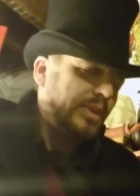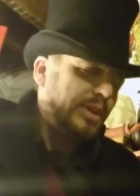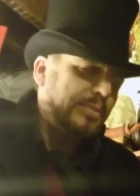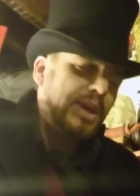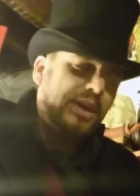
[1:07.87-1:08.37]

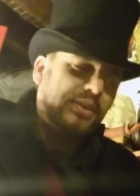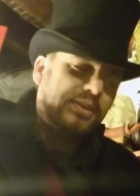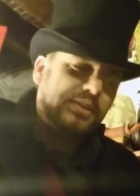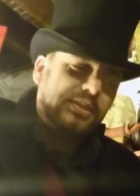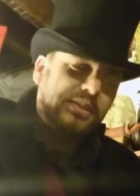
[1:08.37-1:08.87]
A
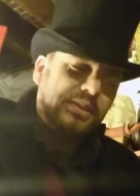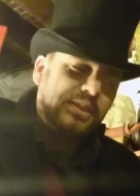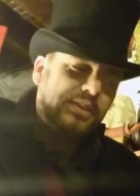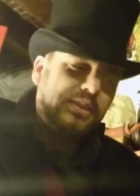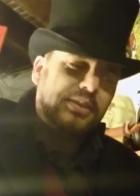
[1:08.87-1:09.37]
mouse
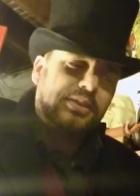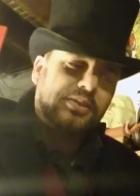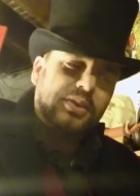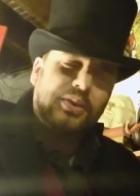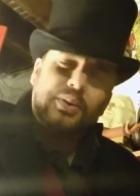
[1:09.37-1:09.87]
took a
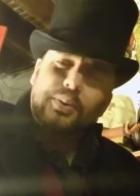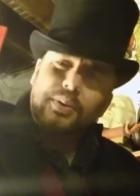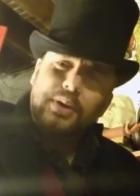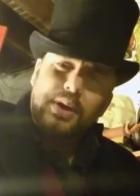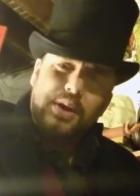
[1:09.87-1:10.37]
stroll
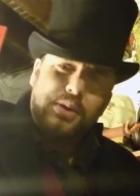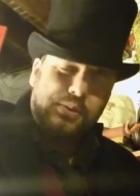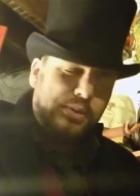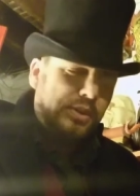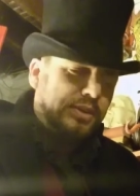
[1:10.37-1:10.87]

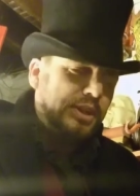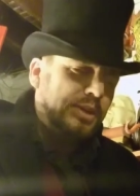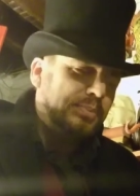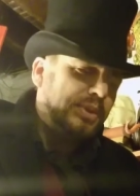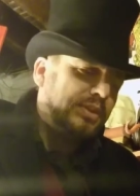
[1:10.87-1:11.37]
through the
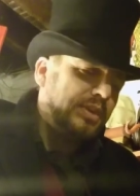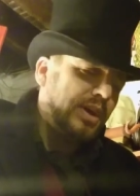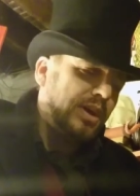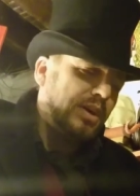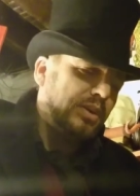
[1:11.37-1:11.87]
deep,
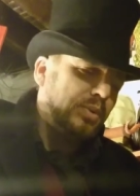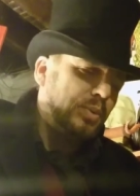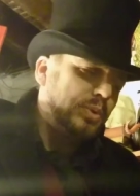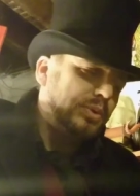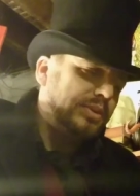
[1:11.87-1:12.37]
dark
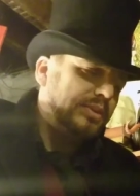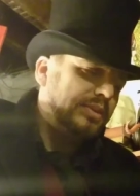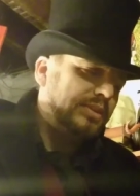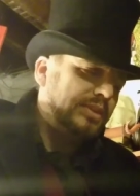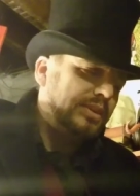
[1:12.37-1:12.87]
wood.
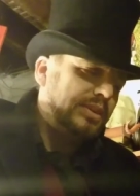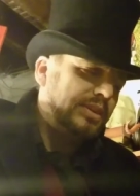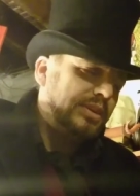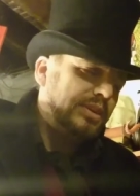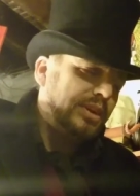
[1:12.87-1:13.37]

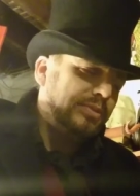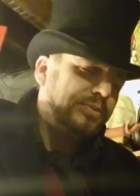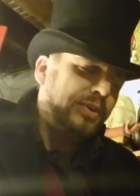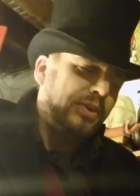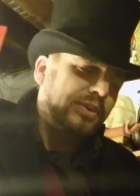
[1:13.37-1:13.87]
A
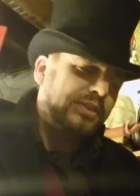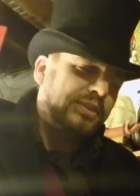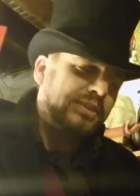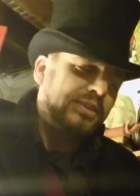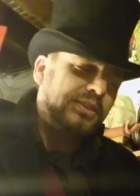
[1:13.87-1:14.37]

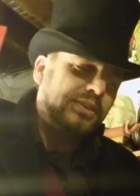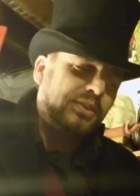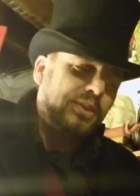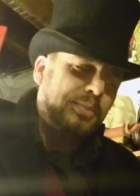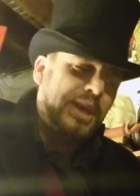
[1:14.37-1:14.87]
fox
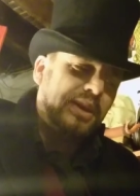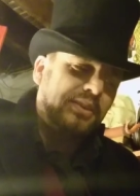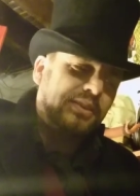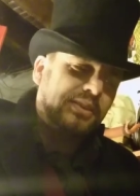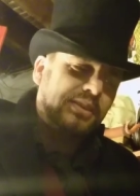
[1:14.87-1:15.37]
saw the
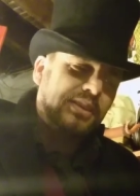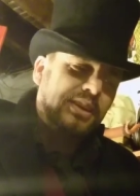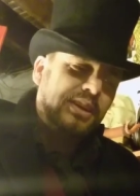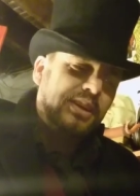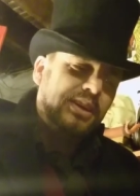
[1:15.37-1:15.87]
mouse,
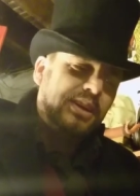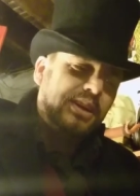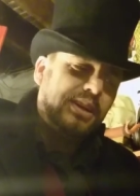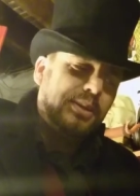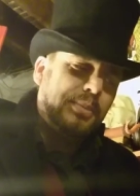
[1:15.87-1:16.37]

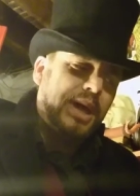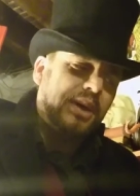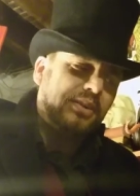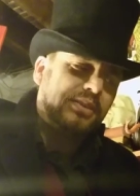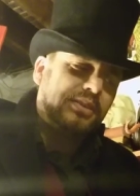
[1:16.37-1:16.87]
and the
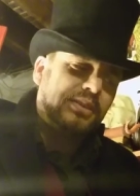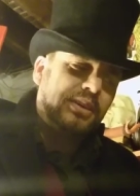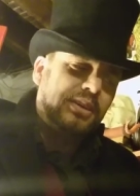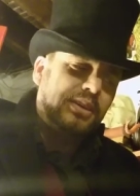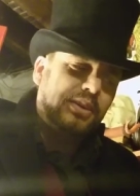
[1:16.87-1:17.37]
mouse
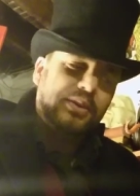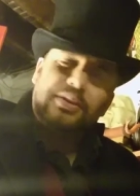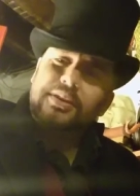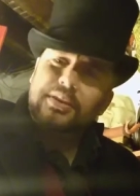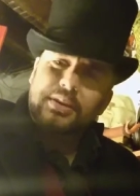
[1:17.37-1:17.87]

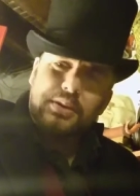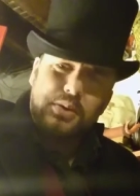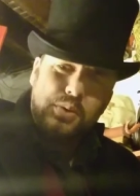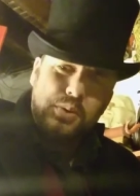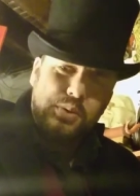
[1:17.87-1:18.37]
looked
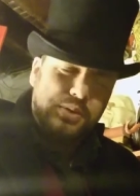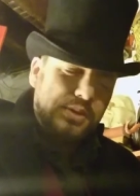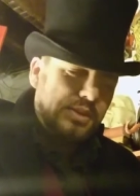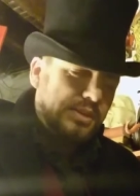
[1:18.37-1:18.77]
good.